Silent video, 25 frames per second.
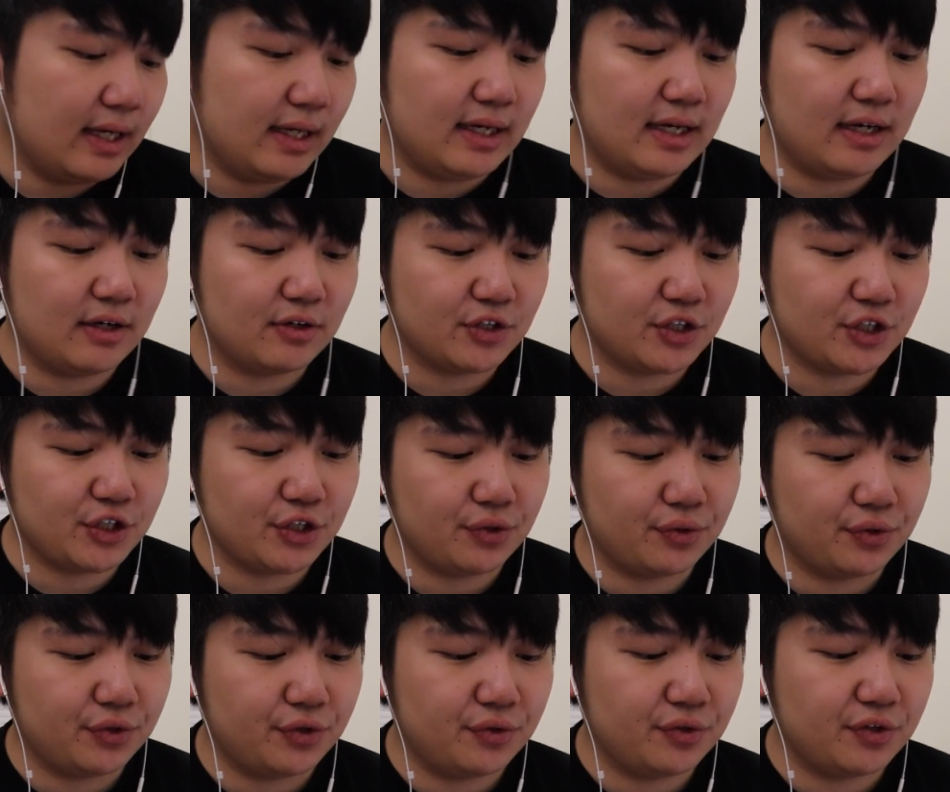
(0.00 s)
Now I'll
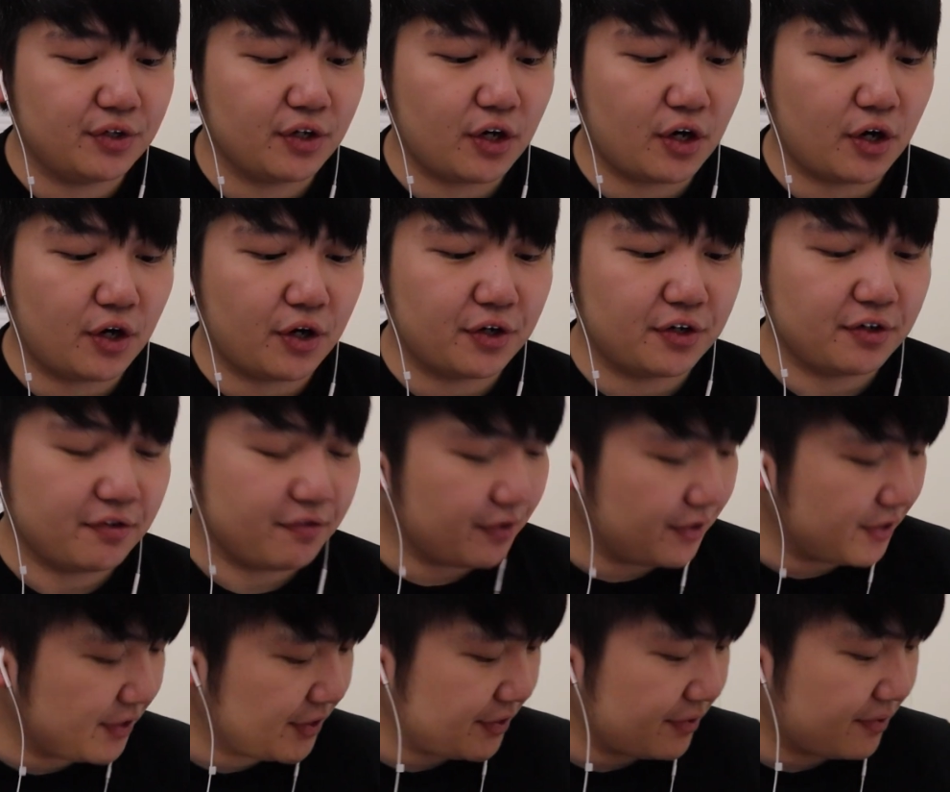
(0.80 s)
show you the guard
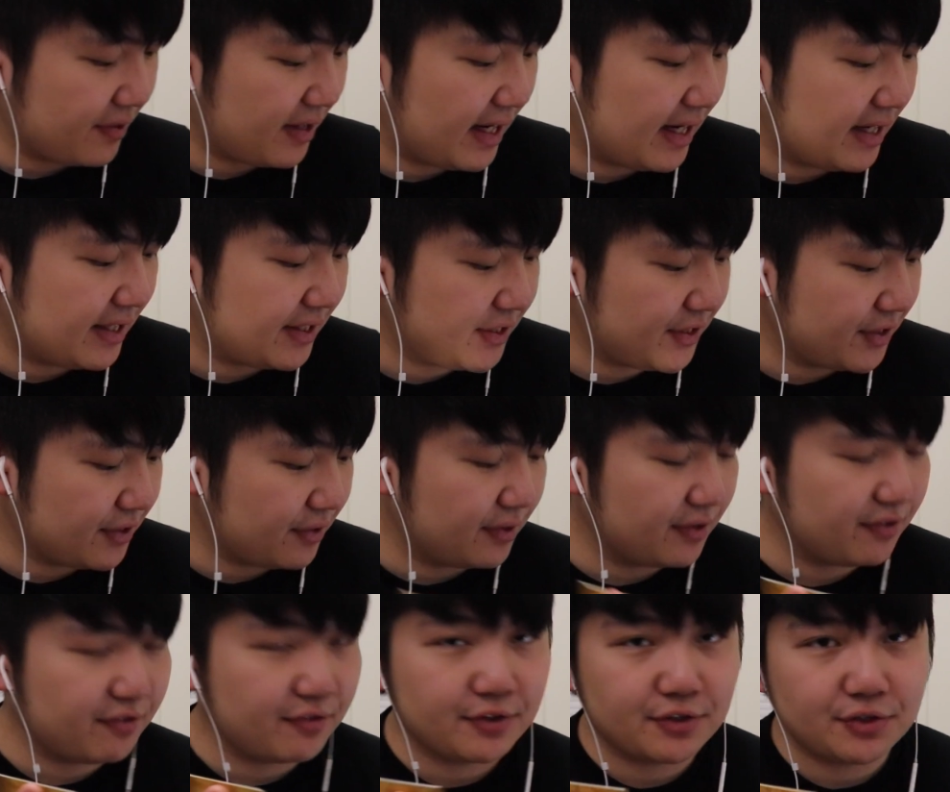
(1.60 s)
first, okay?
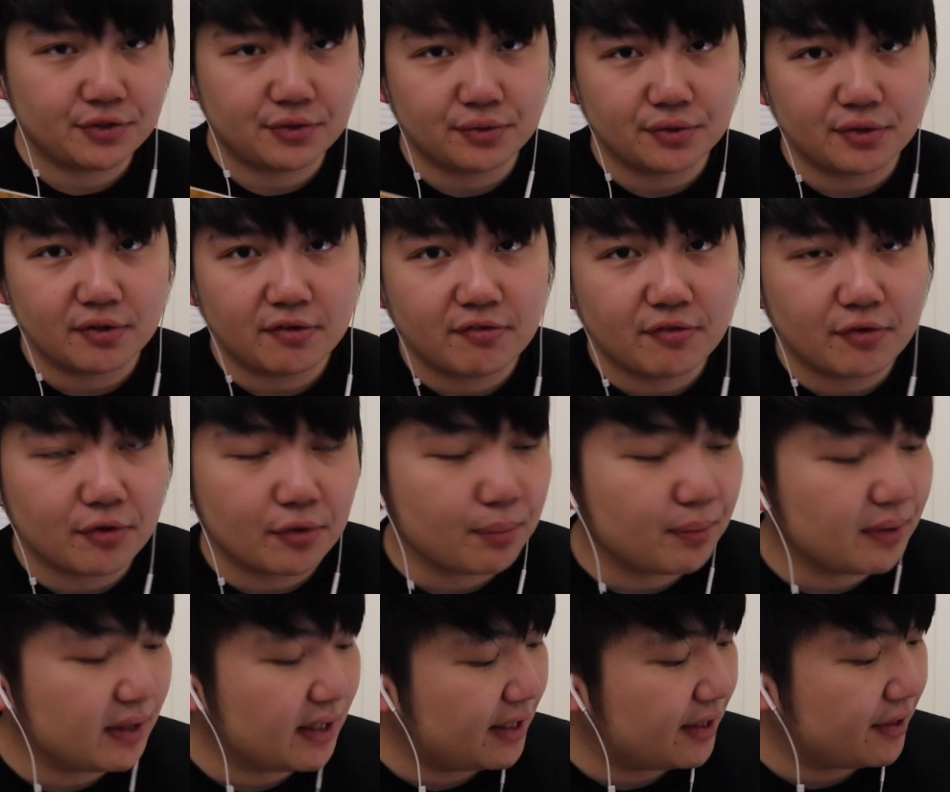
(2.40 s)
So for 2 to 4
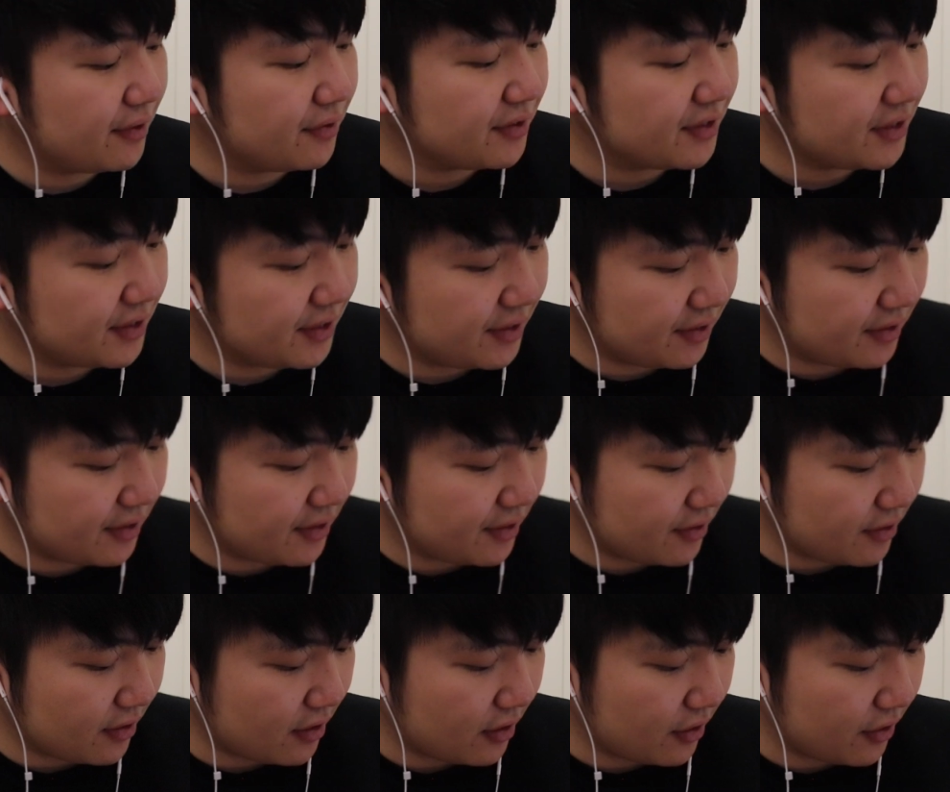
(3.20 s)
players,
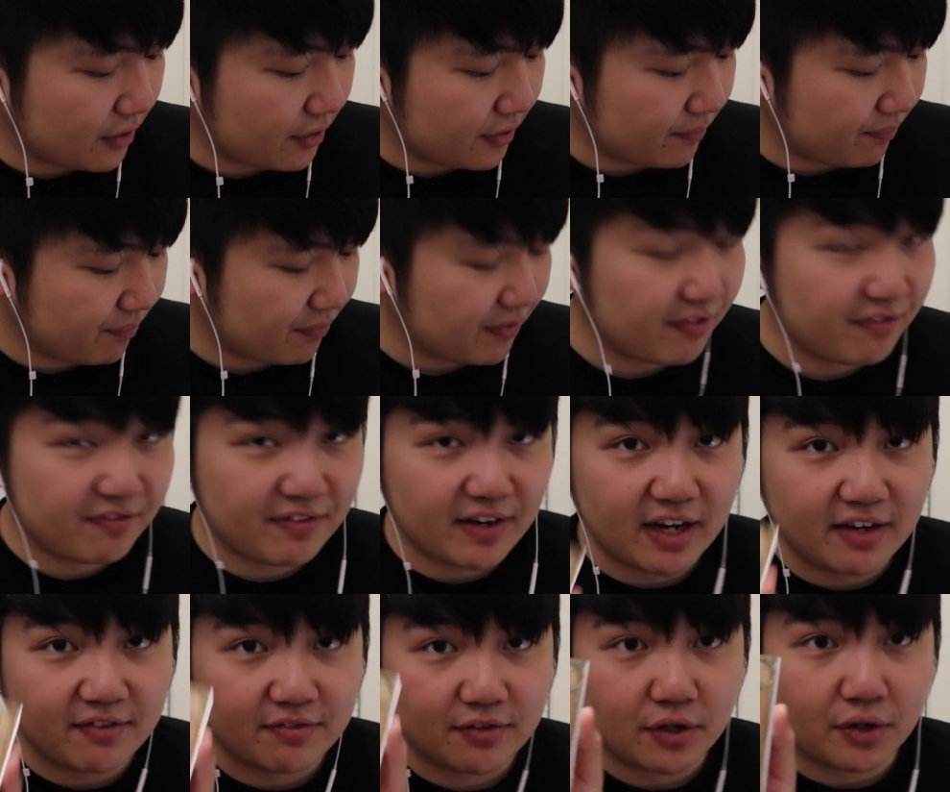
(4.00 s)
there are
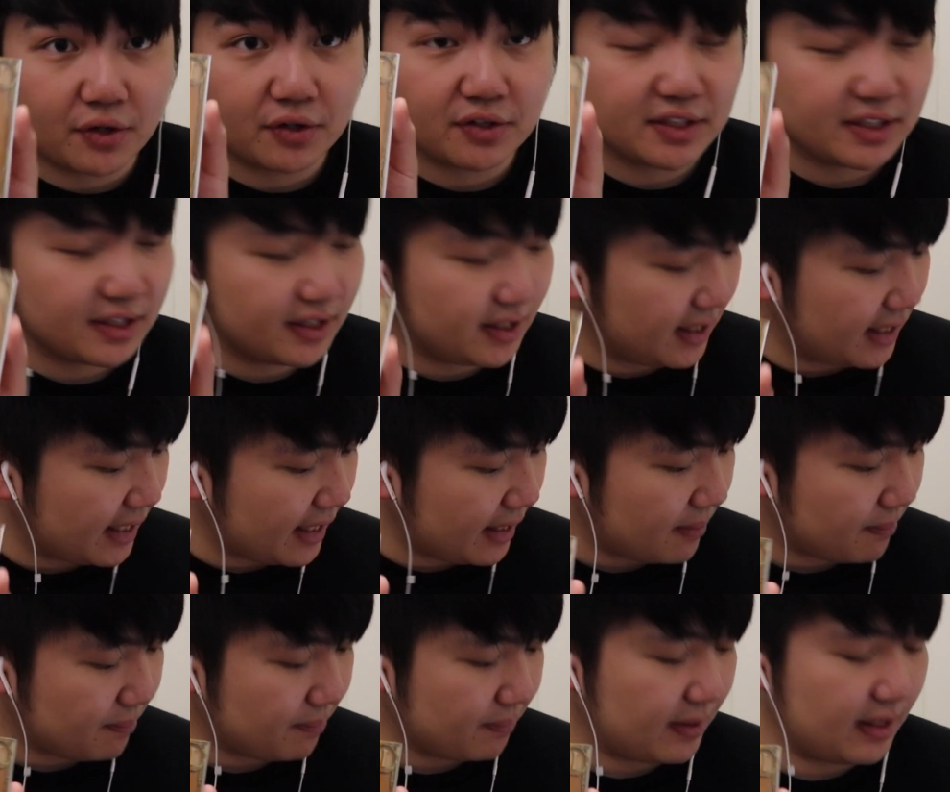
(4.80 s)
5 guards in the
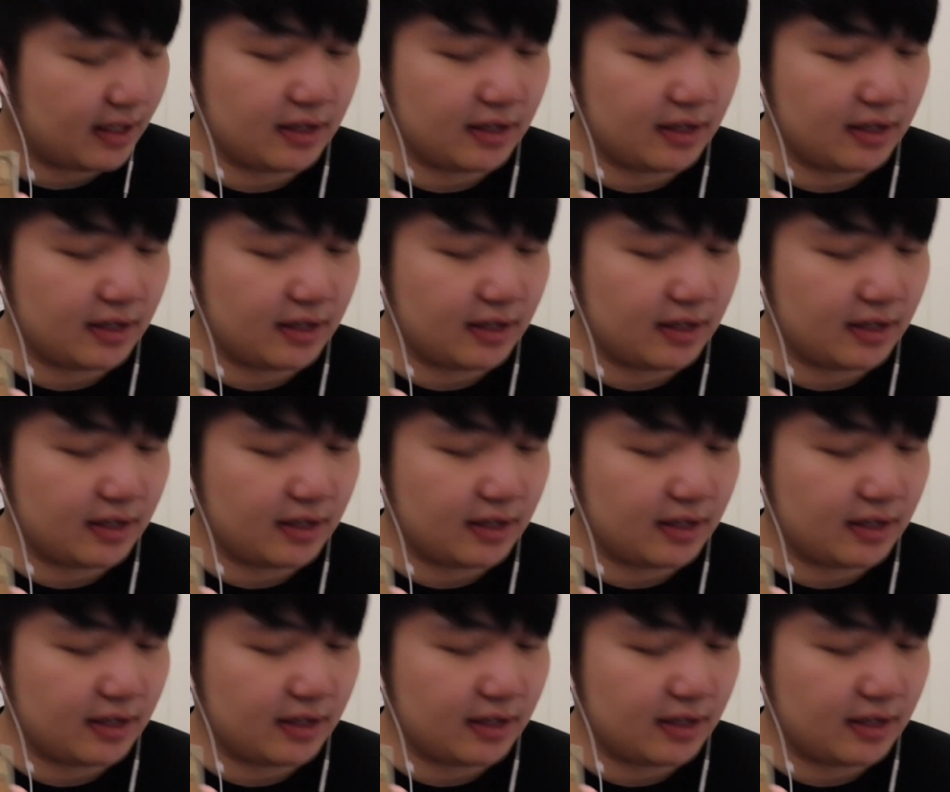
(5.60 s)
game.